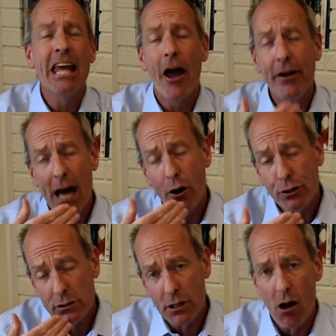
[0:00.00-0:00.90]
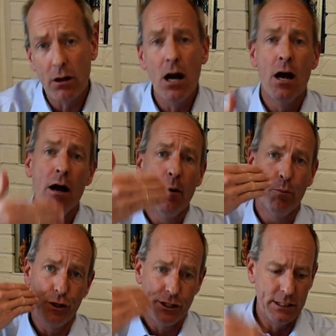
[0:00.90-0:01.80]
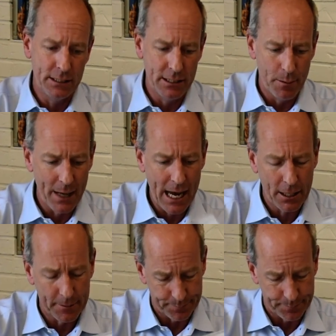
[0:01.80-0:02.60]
And now your tongue pushes it to the back,